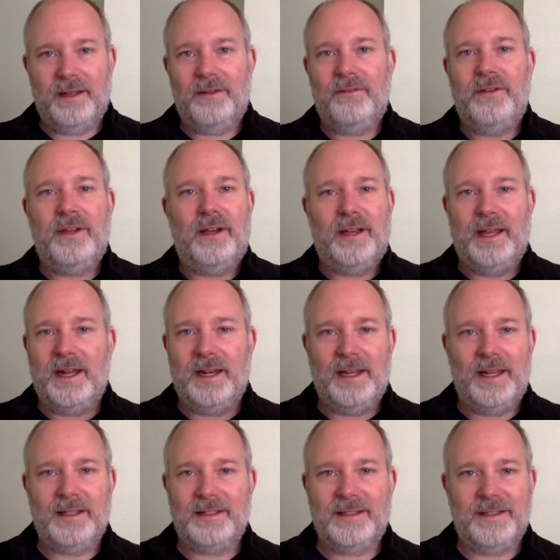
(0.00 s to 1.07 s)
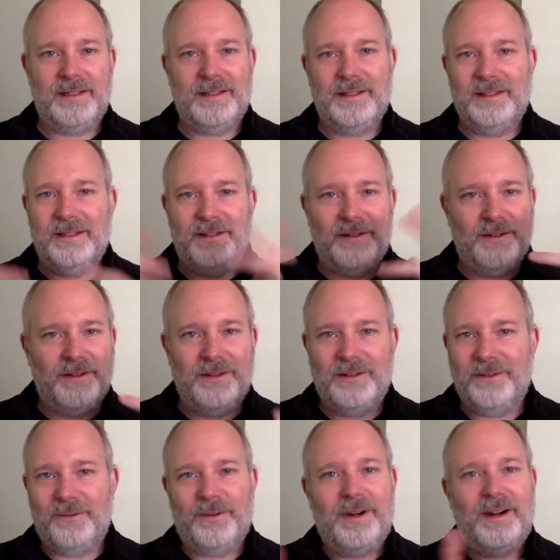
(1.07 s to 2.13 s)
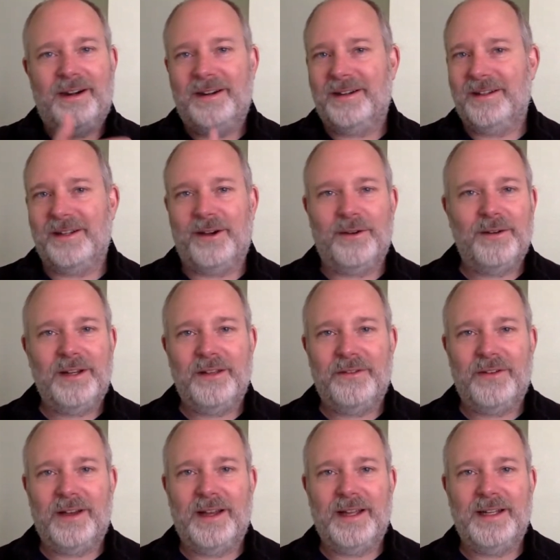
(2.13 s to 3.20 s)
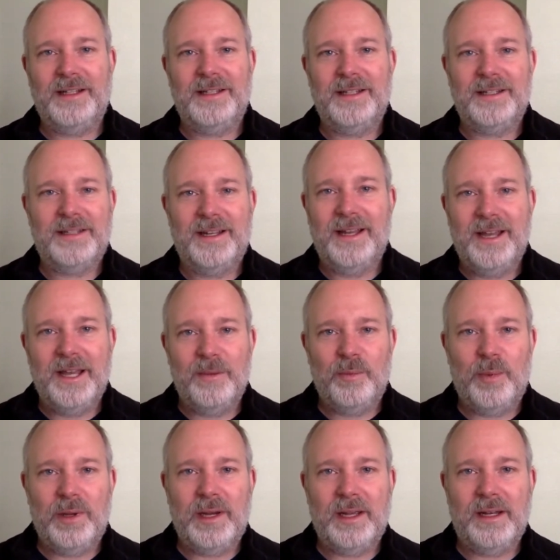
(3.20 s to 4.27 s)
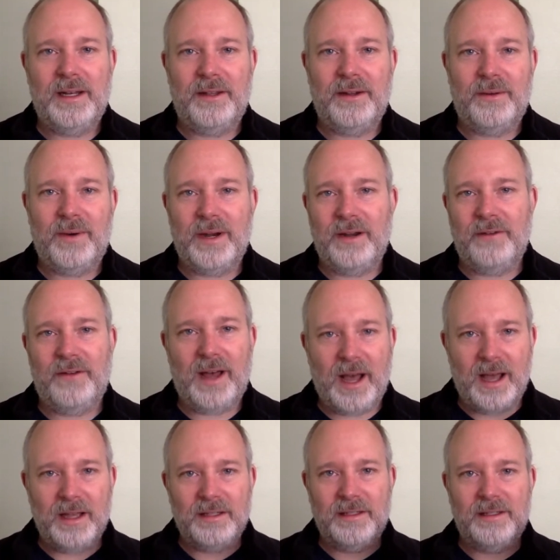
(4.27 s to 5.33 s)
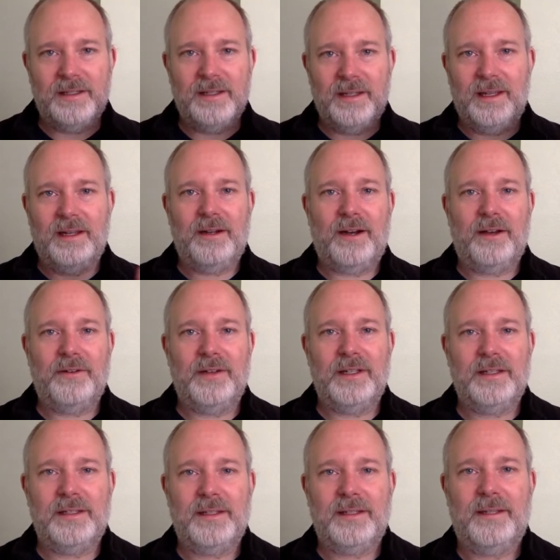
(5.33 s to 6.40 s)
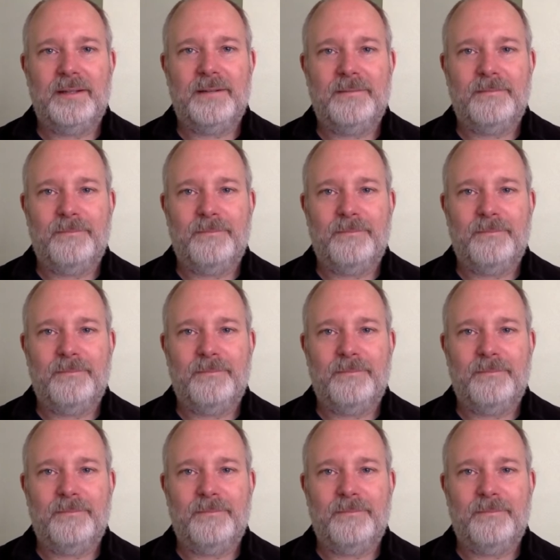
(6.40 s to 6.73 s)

of young adolescents, we're totally fine just putting another one of us in office.